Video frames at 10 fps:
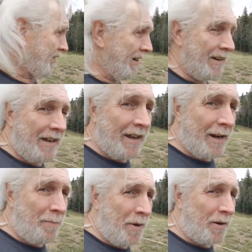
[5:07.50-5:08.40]
And then you
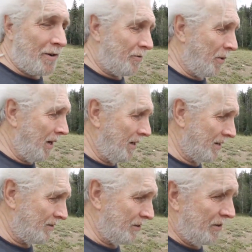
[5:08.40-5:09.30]
get up here and it's
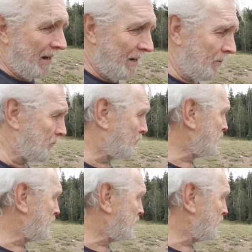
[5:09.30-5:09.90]
raining, so now